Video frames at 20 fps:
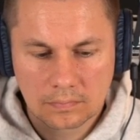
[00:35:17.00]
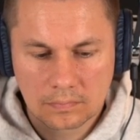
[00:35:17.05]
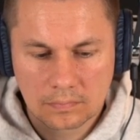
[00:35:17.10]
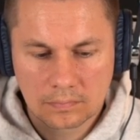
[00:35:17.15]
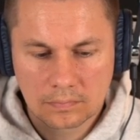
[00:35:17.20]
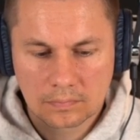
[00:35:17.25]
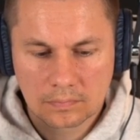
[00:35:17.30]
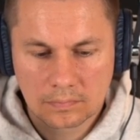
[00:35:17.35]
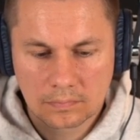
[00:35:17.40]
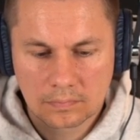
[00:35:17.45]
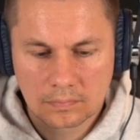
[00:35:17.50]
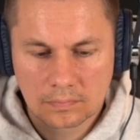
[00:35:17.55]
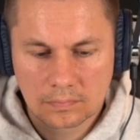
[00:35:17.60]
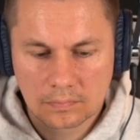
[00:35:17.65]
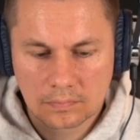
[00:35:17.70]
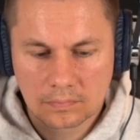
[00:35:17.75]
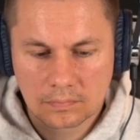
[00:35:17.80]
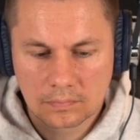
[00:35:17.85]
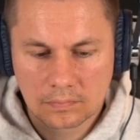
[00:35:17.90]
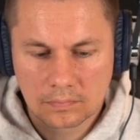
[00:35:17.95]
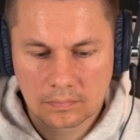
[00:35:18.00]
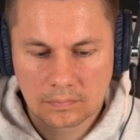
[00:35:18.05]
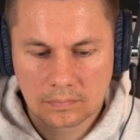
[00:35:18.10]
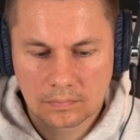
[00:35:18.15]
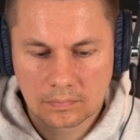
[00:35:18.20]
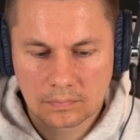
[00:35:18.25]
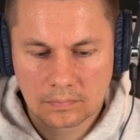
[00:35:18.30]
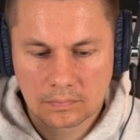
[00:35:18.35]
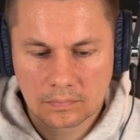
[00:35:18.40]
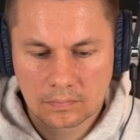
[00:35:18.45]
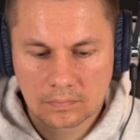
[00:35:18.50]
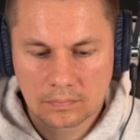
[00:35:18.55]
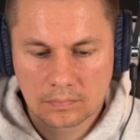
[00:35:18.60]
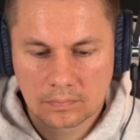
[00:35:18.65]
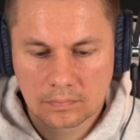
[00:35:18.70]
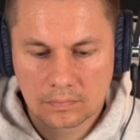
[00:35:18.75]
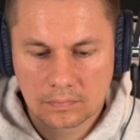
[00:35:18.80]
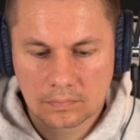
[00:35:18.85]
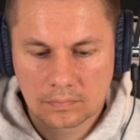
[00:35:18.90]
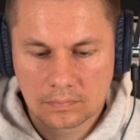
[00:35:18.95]

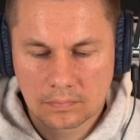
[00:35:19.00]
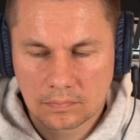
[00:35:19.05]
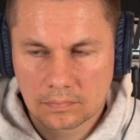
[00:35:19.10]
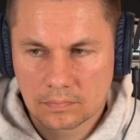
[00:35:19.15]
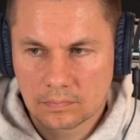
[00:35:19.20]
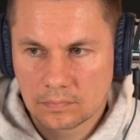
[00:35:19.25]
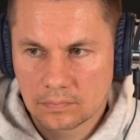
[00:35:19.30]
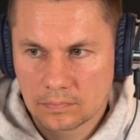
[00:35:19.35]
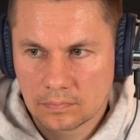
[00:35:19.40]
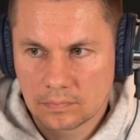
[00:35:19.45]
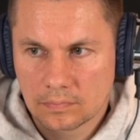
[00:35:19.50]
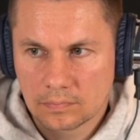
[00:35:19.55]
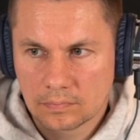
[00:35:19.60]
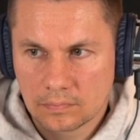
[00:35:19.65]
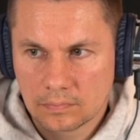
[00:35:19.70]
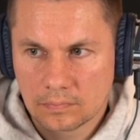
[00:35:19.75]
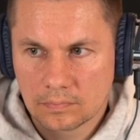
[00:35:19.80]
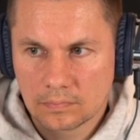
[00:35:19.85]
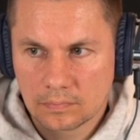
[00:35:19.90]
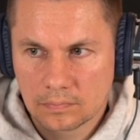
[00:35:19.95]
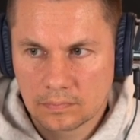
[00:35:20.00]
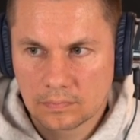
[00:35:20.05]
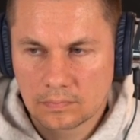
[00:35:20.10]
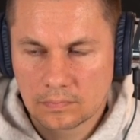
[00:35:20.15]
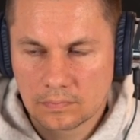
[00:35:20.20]
(silent)